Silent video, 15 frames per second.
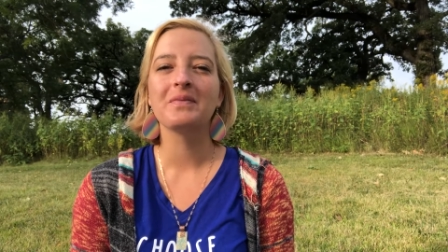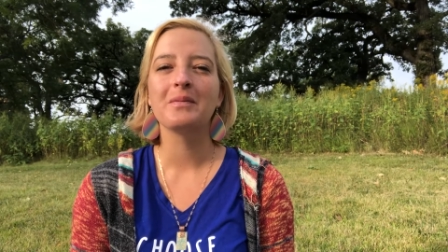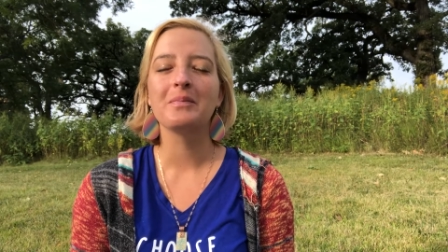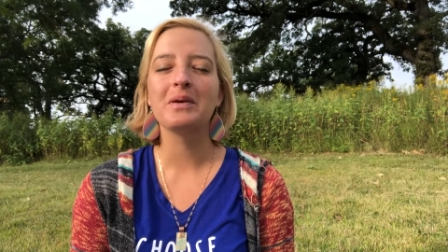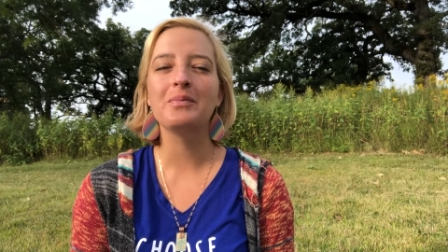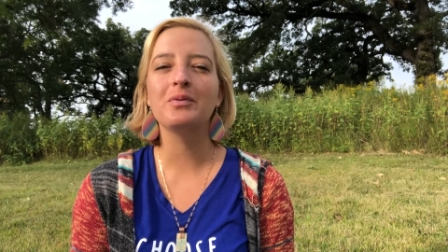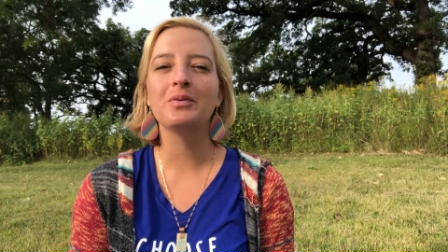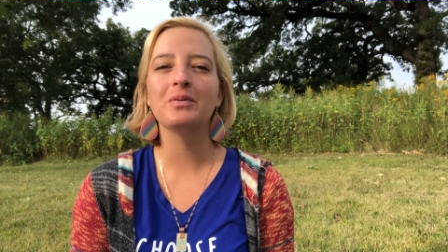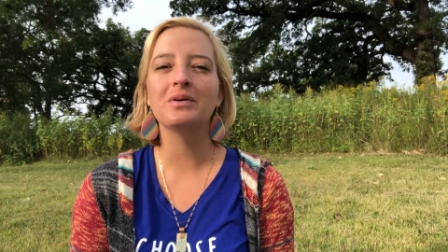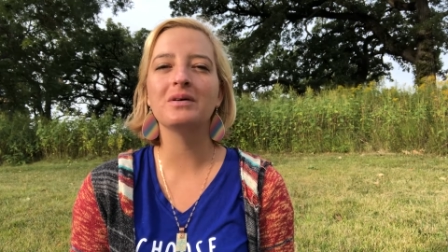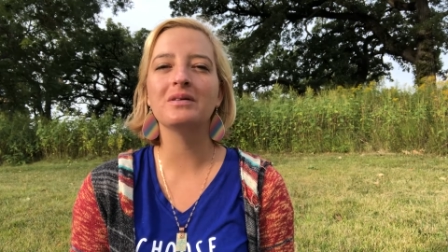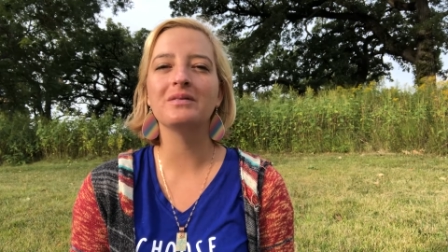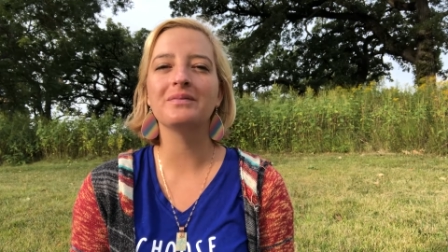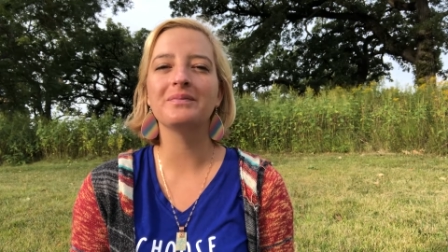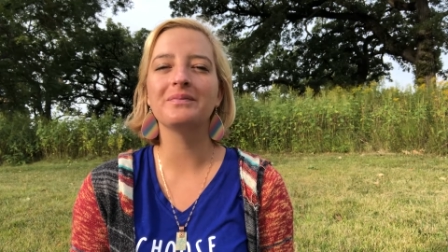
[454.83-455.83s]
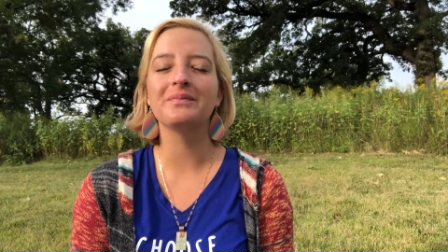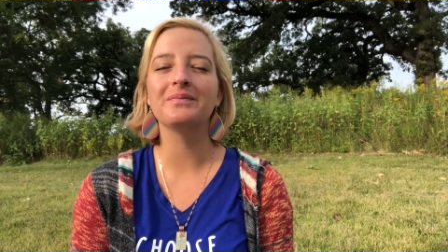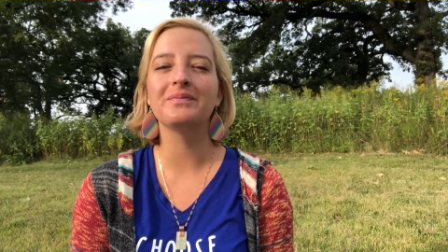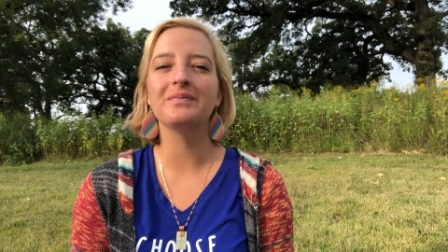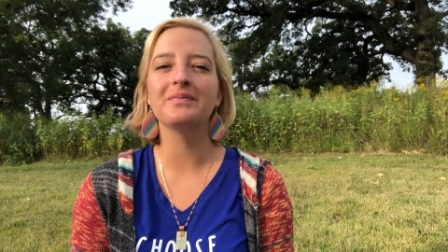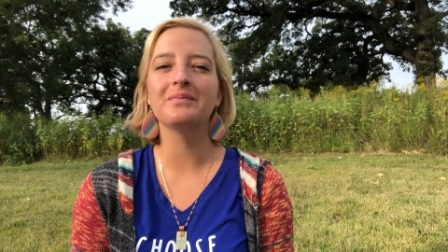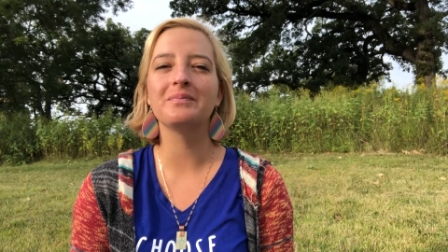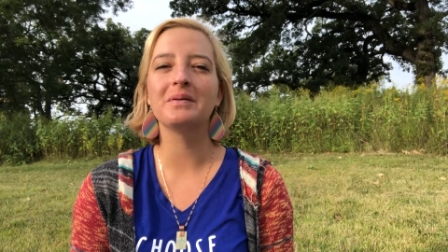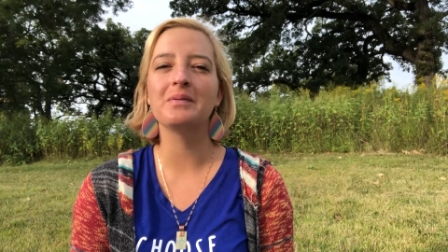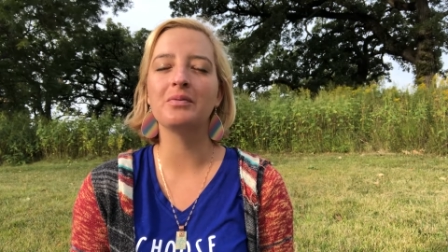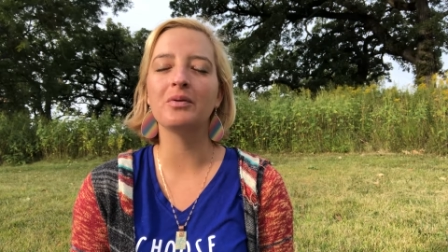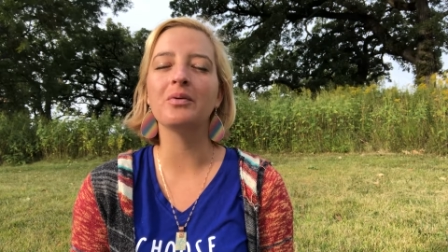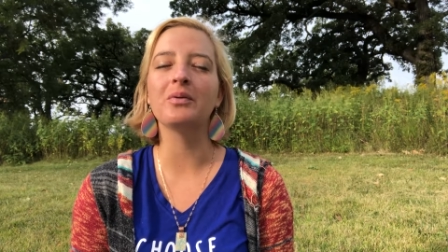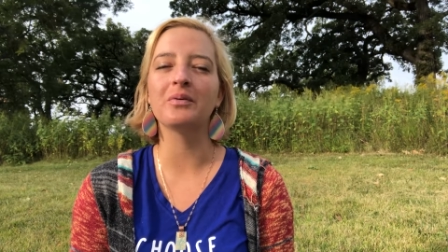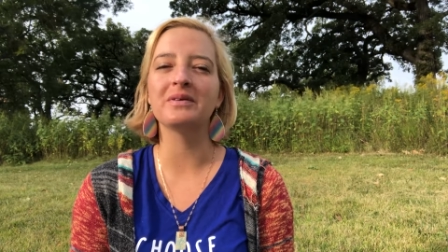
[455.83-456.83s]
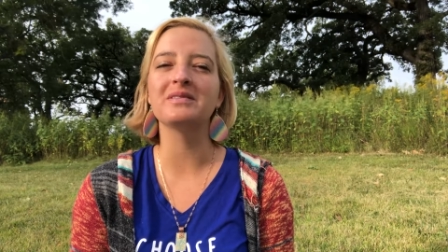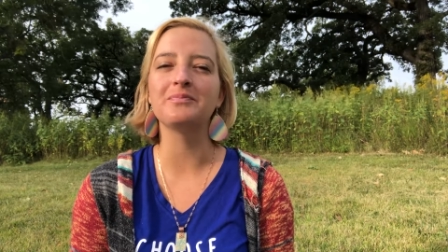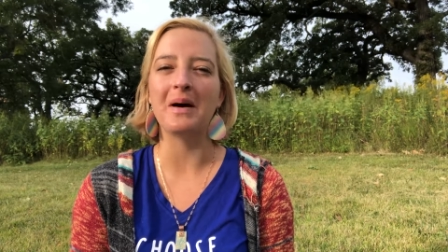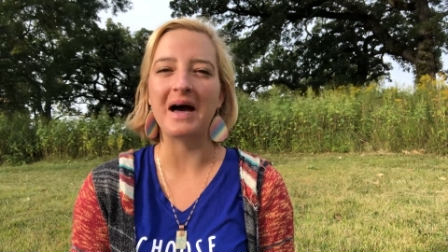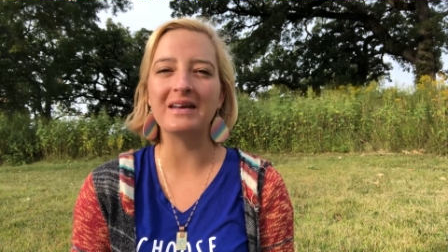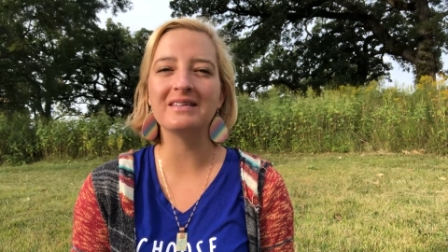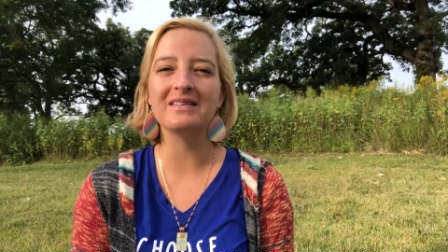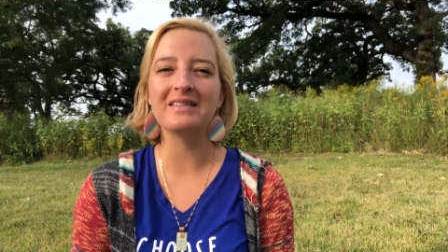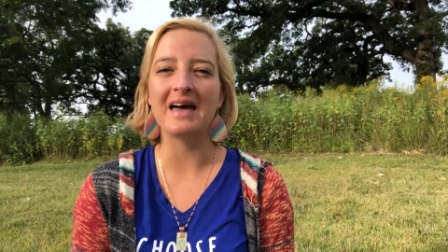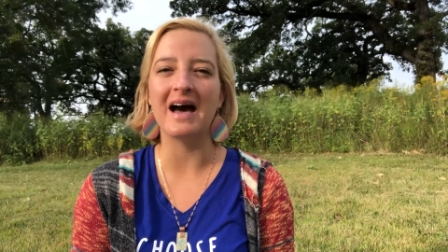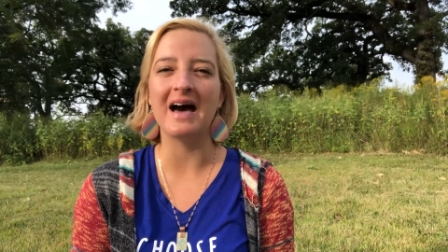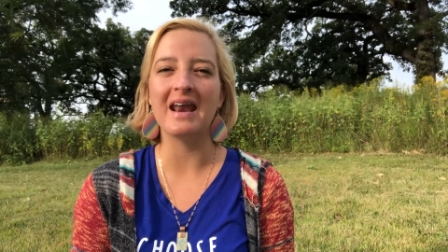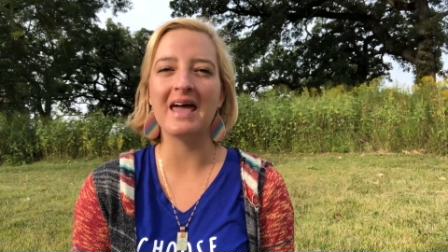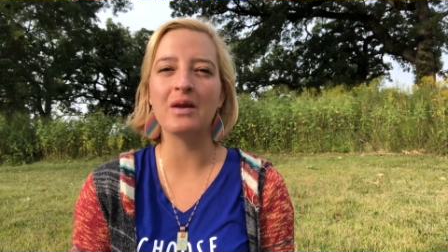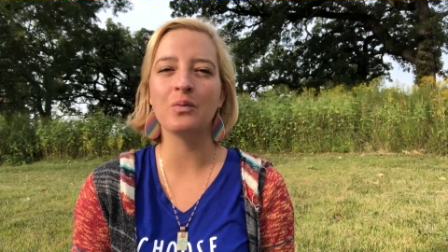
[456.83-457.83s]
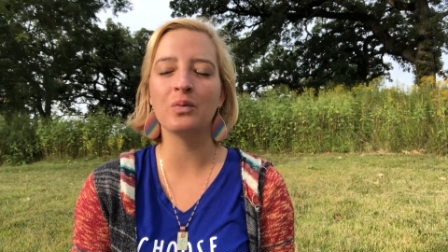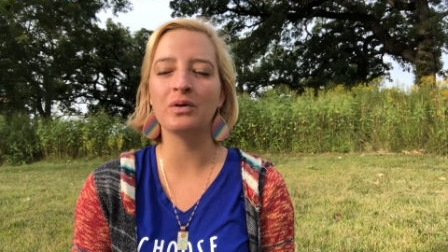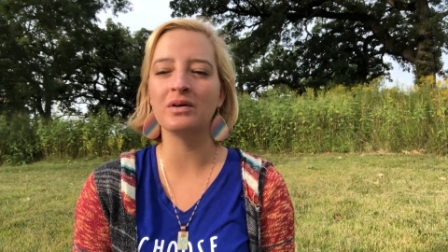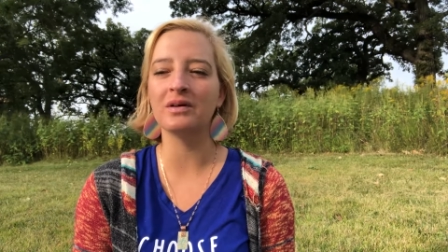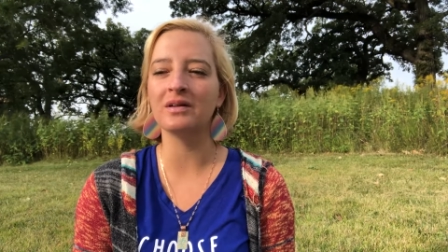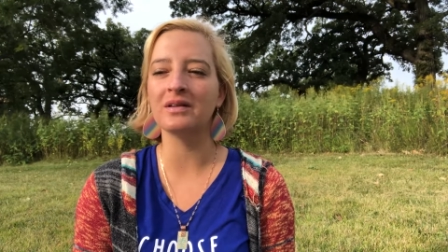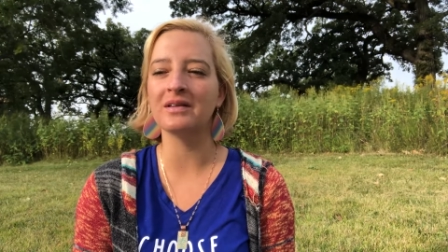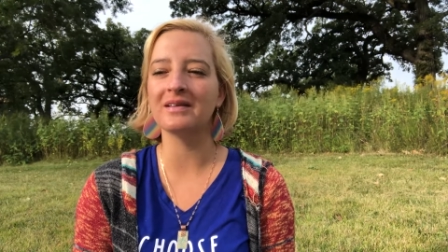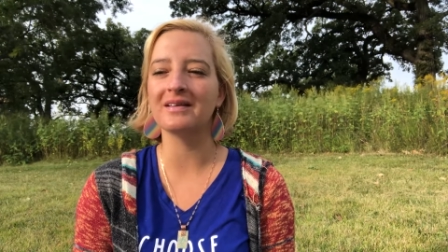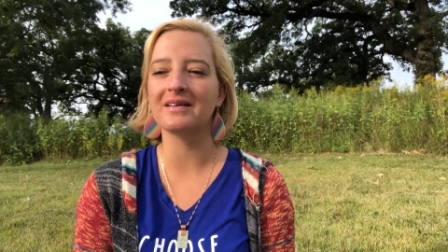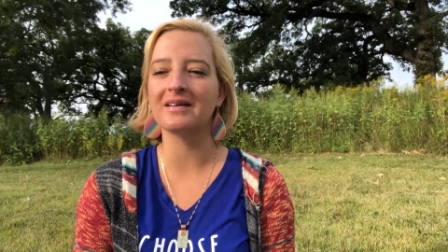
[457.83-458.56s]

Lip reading: people will respond to that and will